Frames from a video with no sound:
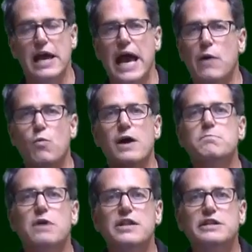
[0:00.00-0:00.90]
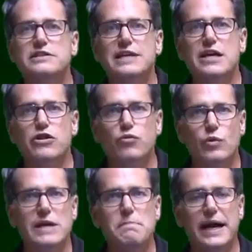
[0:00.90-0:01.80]
At 1 month, it's like
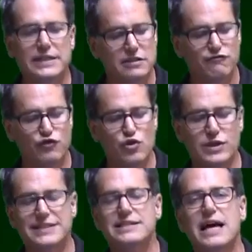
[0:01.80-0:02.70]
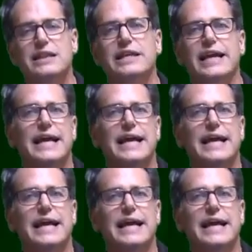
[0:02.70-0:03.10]
3 bites of food. It's nothing.